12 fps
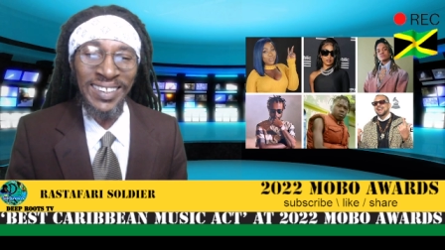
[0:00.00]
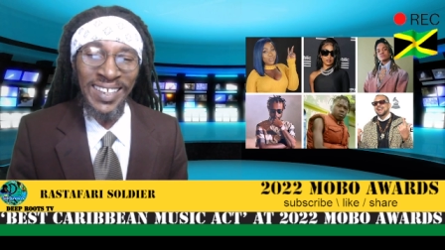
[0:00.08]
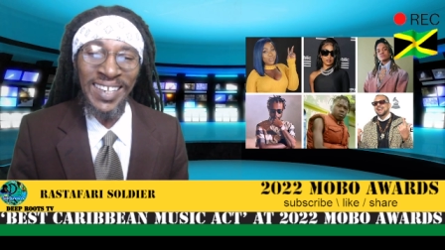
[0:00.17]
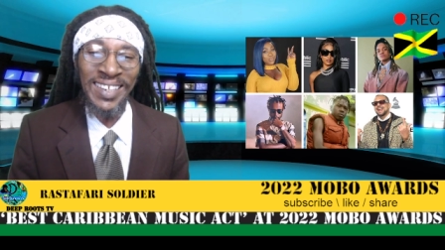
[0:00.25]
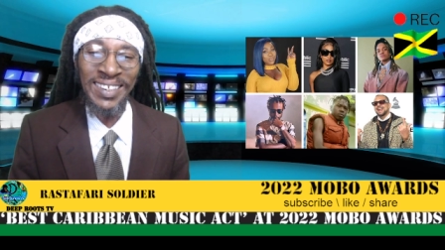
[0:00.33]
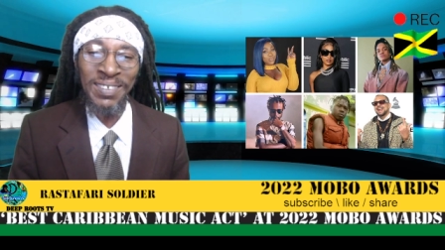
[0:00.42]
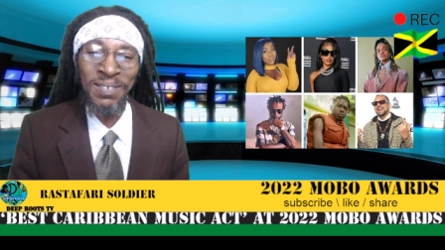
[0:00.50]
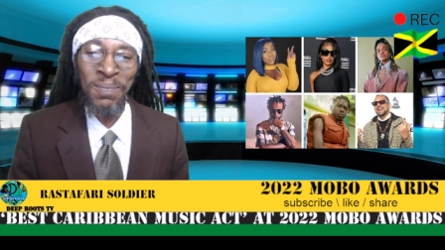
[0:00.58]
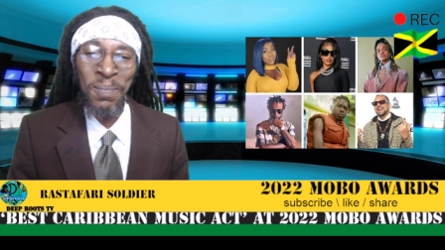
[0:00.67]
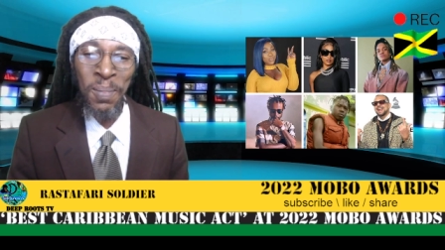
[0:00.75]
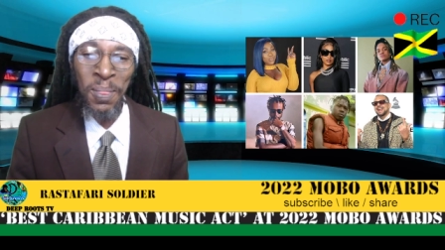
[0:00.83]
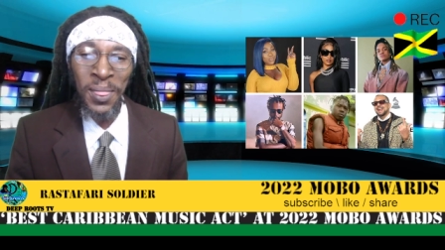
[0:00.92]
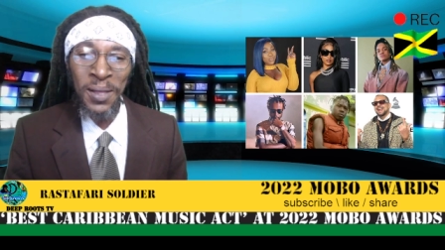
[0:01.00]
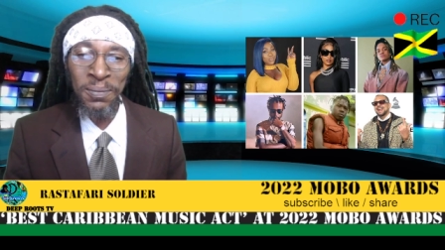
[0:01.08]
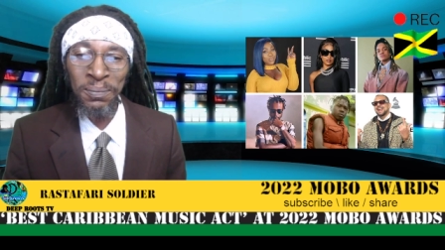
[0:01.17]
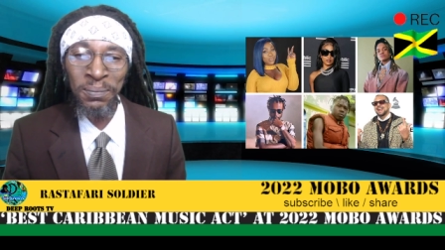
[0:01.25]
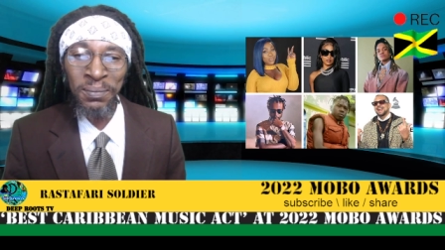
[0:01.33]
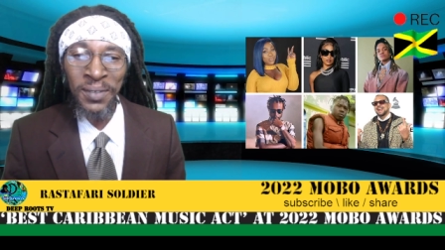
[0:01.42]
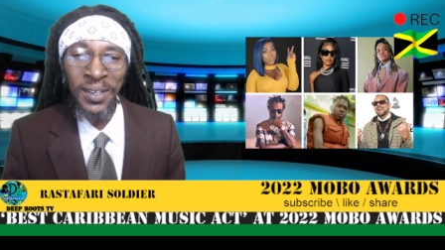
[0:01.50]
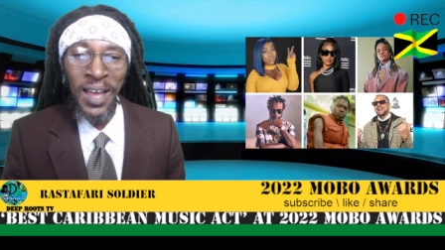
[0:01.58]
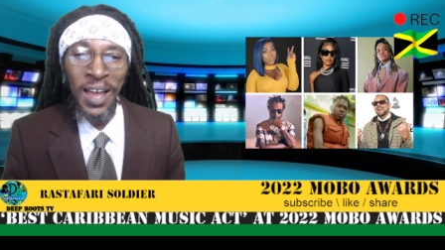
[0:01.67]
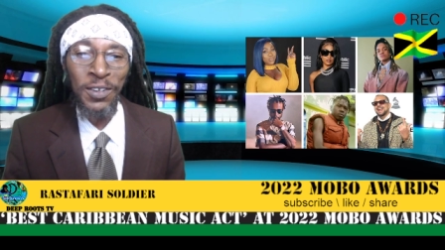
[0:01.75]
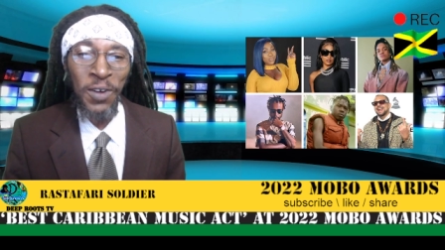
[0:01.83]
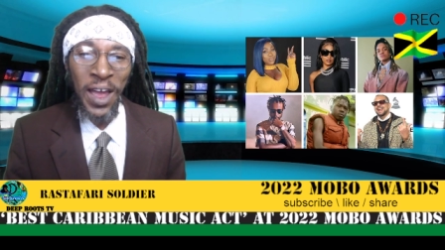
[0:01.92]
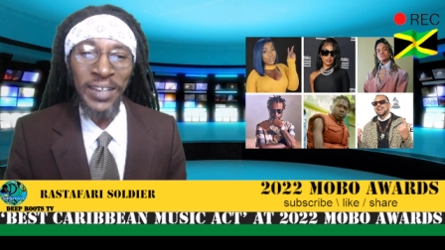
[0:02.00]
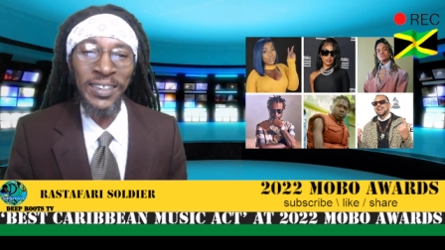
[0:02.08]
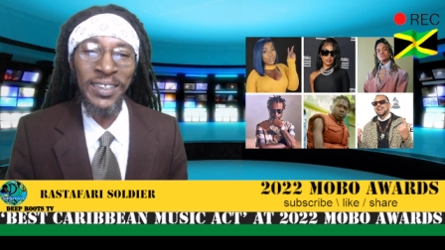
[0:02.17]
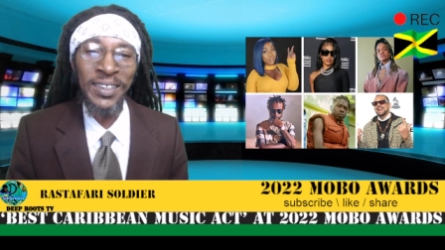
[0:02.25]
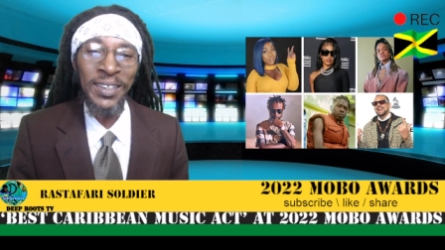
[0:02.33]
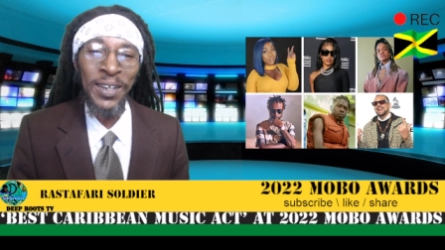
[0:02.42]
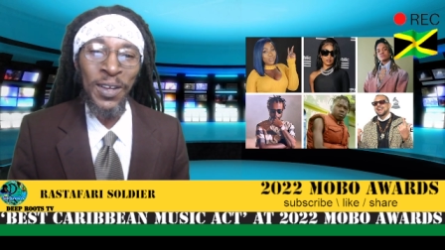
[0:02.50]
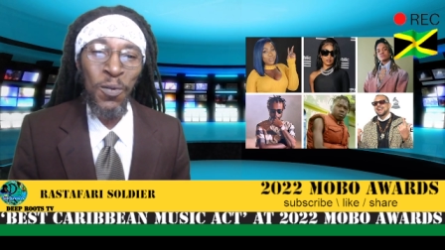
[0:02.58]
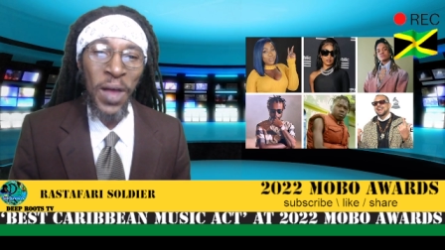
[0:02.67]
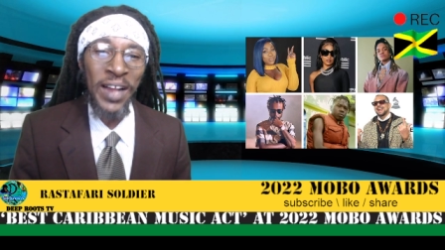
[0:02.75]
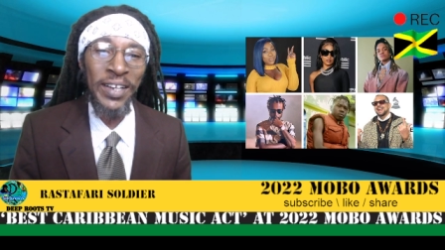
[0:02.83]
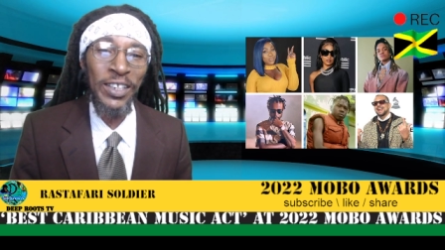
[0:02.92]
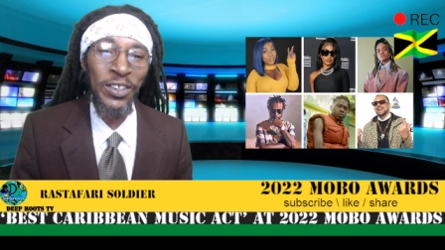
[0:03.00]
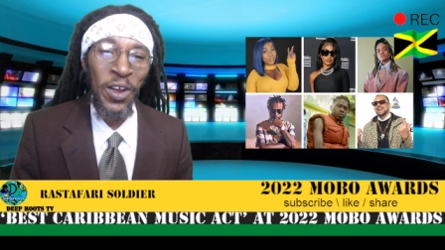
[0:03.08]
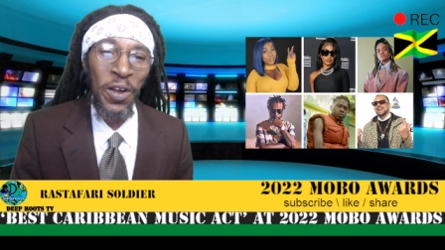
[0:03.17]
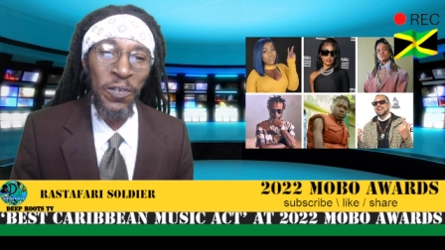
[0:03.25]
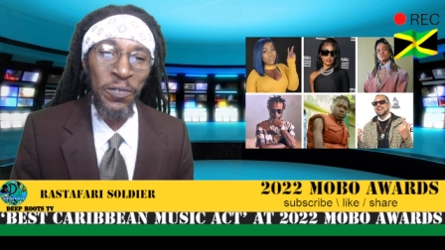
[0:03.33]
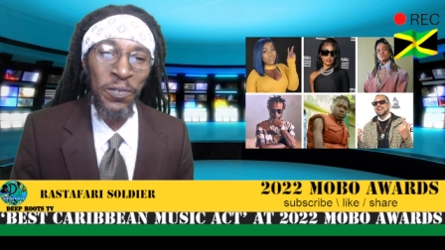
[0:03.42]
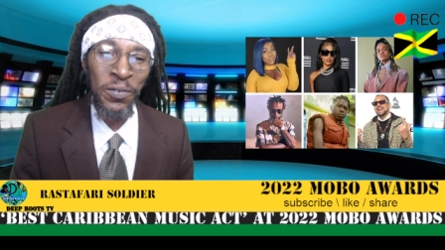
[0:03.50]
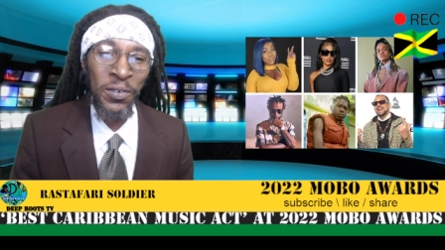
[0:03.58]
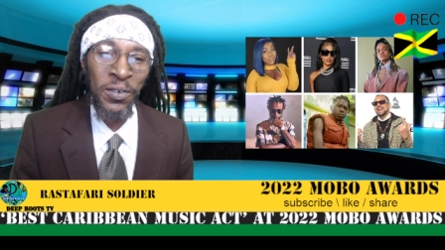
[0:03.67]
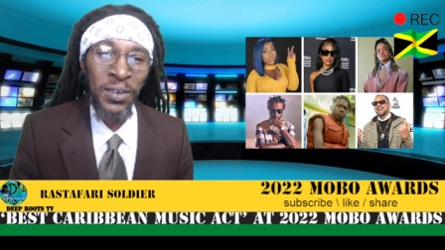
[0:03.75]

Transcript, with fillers: Yazin. Congrats. Well deserved.